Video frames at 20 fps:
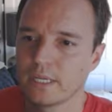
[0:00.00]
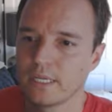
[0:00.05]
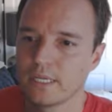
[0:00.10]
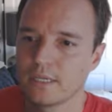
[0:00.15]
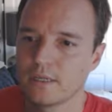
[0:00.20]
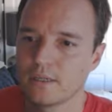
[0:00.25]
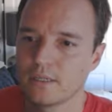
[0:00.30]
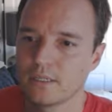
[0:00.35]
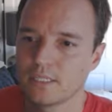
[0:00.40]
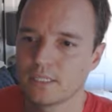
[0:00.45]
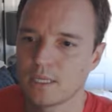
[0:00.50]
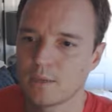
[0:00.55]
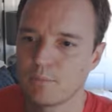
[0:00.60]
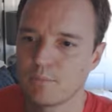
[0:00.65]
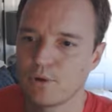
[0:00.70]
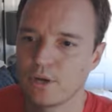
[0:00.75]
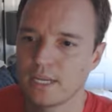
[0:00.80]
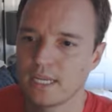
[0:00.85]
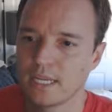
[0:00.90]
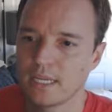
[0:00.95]
here is I'm
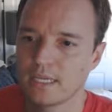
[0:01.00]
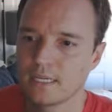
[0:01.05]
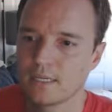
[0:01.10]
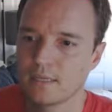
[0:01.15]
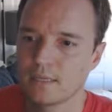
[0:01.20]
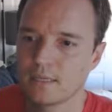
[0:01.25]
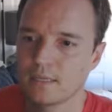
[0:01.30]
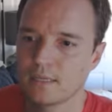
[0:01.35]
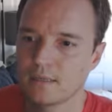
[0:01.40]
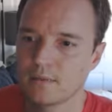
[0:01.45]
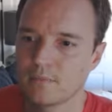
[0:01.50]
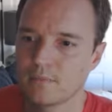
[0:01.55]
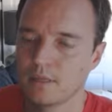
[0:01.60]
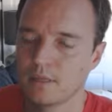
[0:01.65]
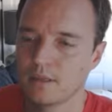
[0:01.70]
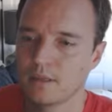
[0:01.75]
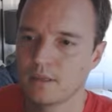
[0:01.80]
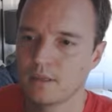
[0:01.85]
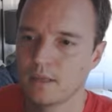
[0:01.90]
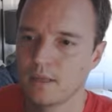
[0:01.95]
breaking
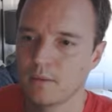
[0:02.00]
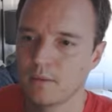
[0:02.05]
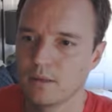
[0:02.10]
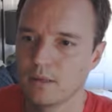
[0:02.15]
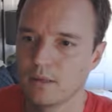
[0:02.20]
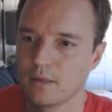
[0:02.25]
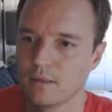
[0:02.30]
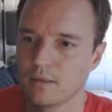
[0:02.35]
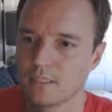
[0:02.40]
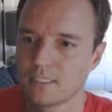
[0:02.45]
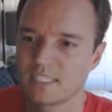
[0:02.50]
the